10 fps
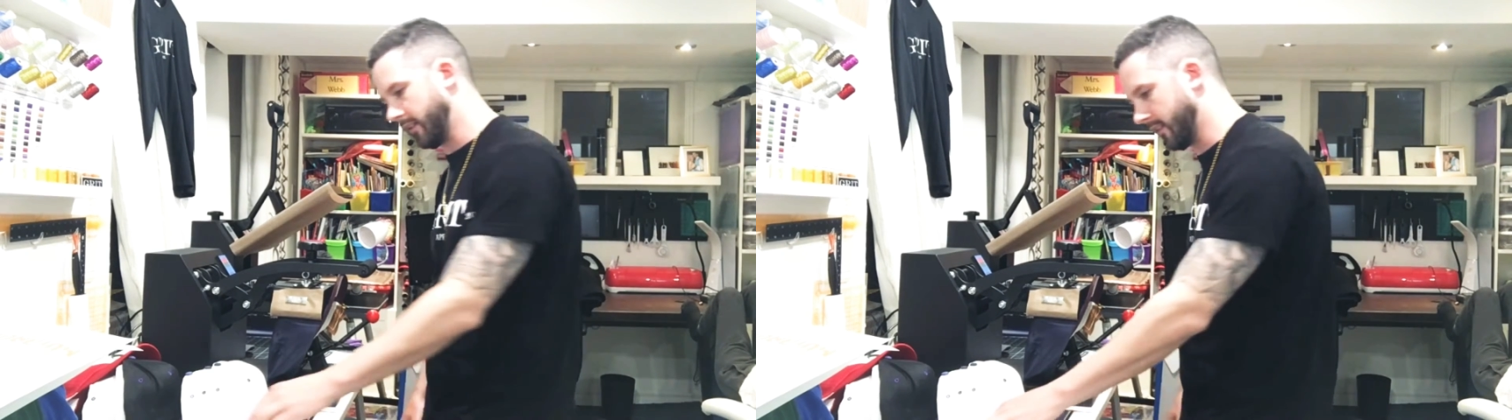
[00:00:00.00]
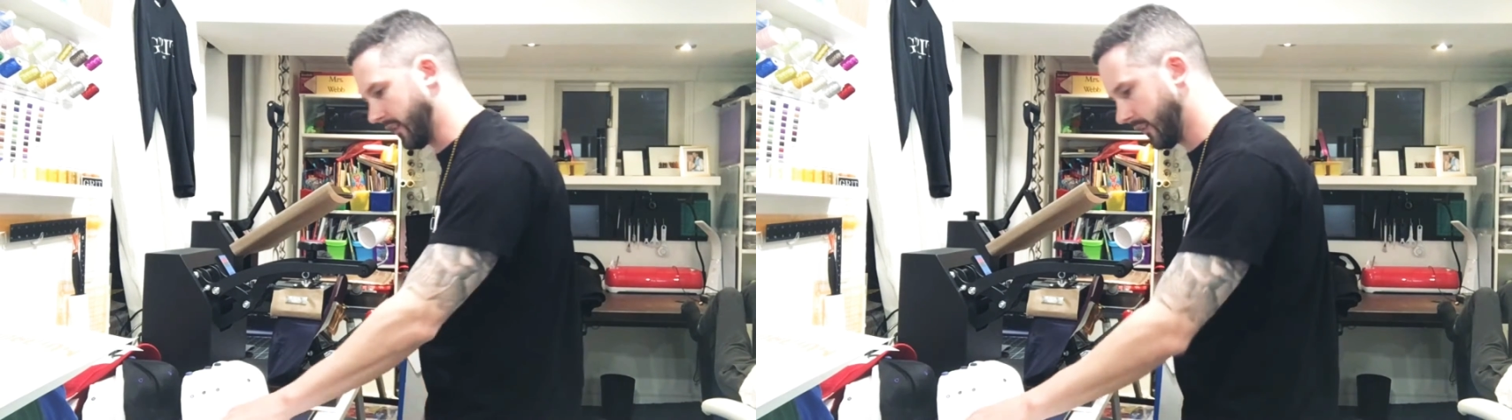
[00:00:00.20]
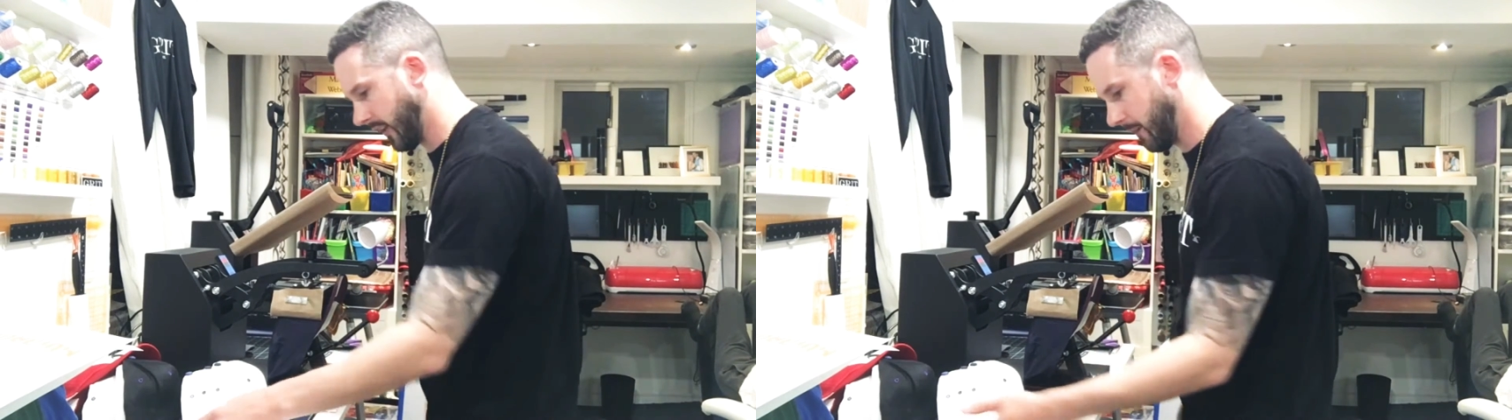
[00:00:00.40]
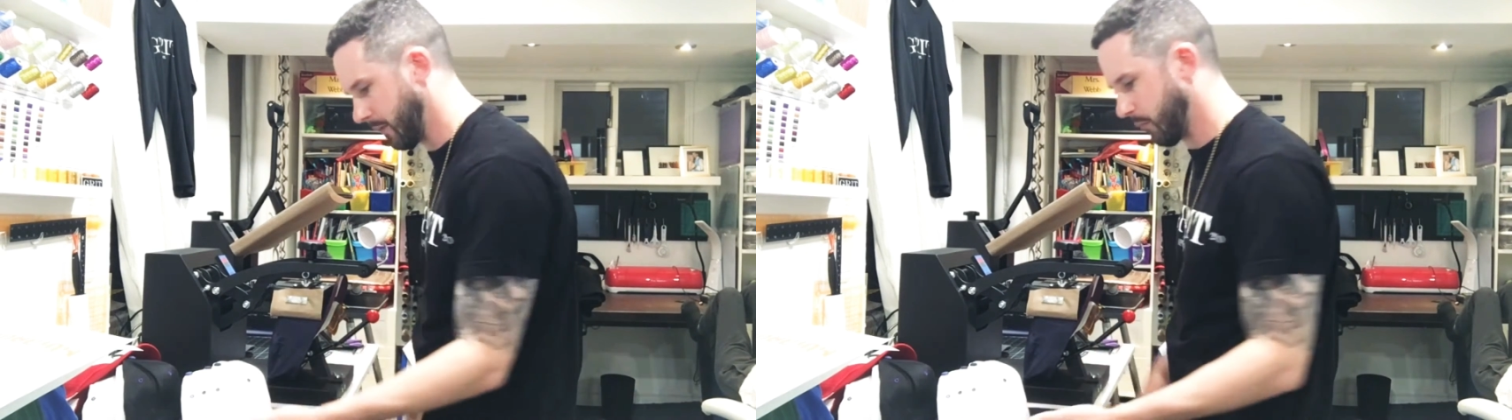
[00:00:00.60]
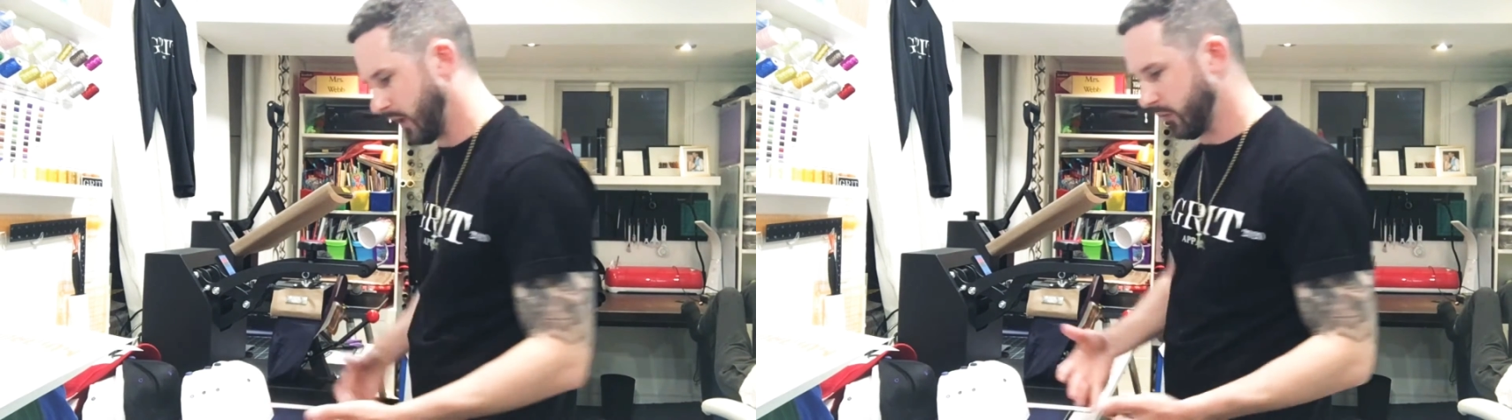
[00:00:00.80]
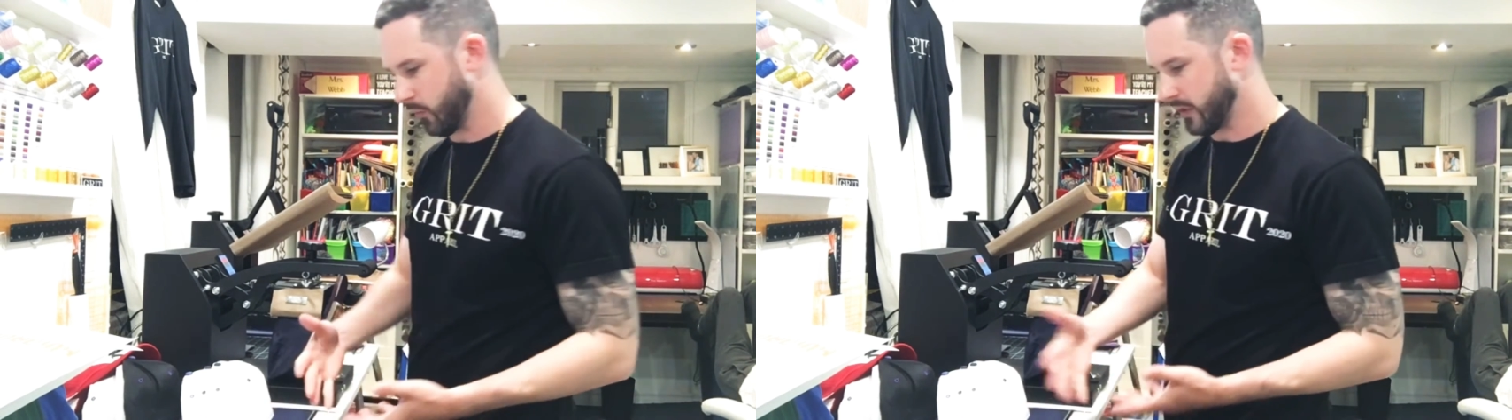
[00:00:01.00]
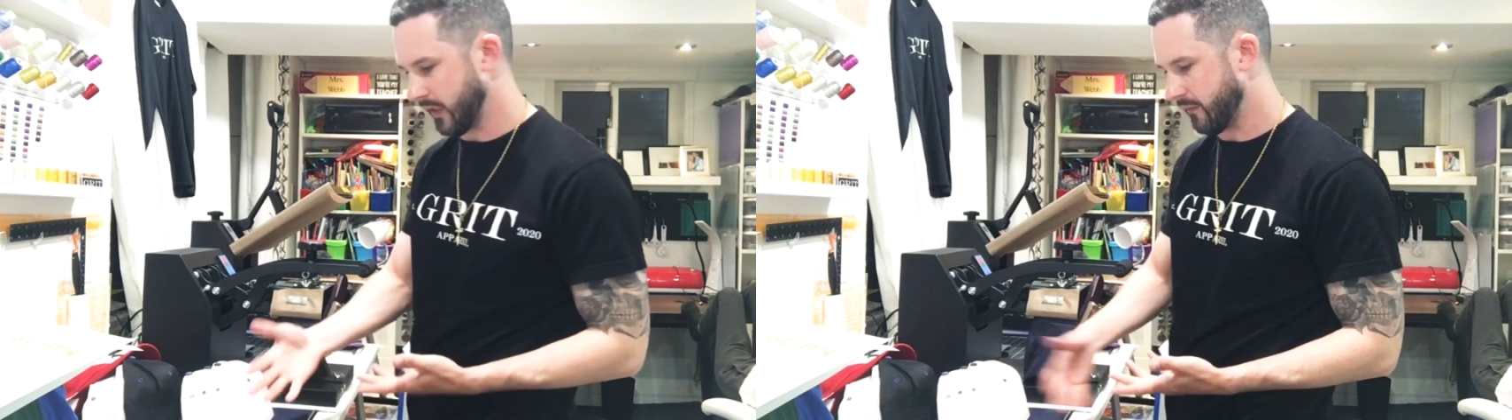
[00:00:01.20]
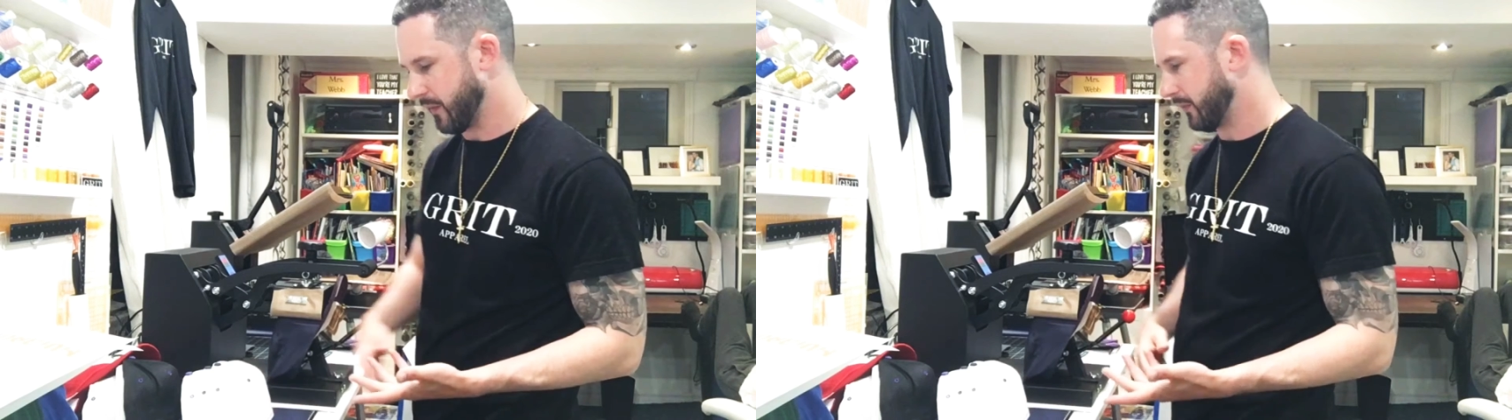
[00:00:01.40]
It says it can be pressed for 10
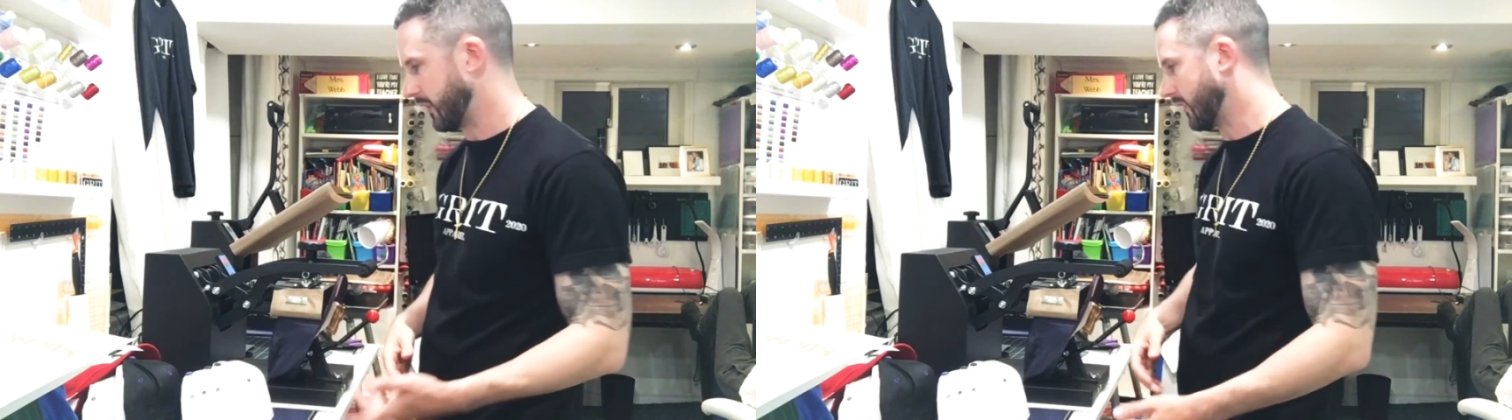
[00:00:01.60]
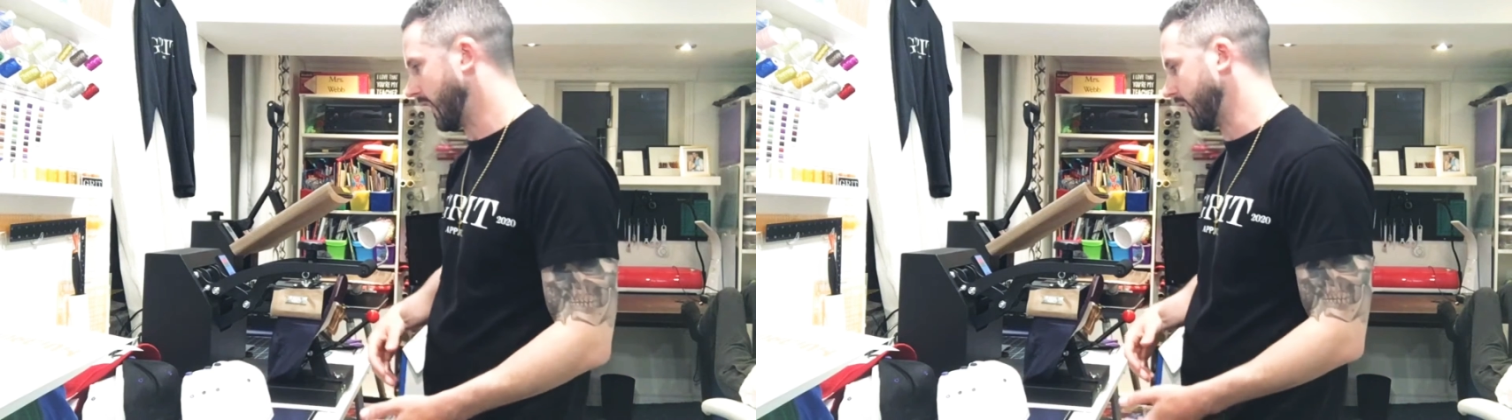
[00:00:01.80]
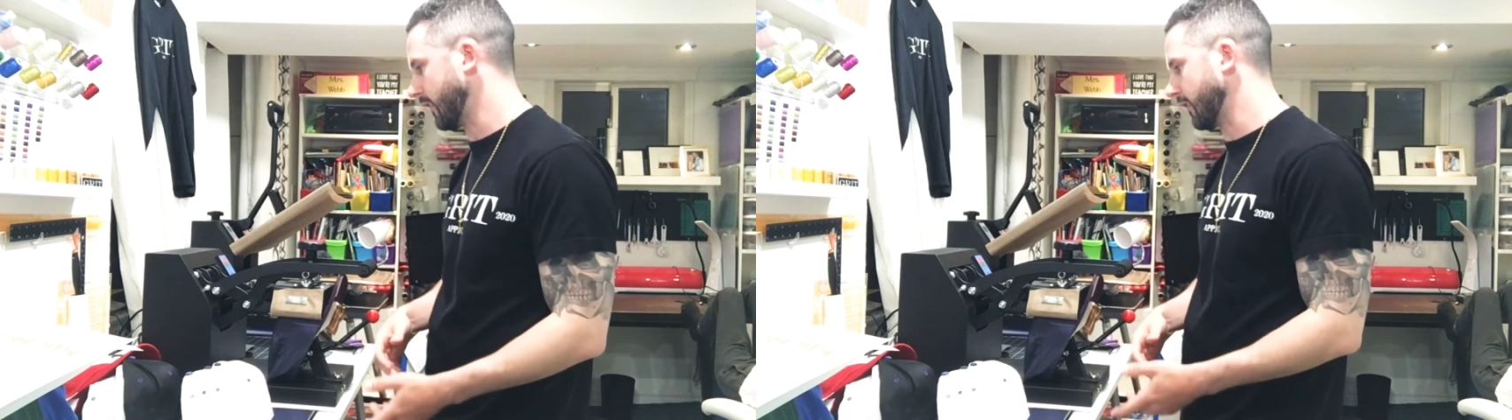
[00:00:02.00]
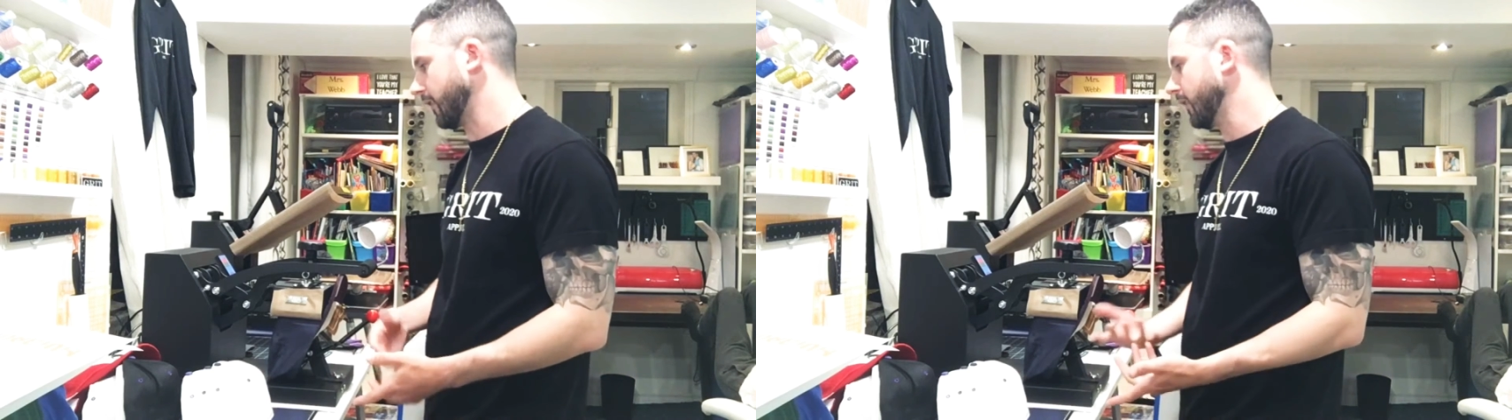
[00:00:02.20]
to 15 seconds.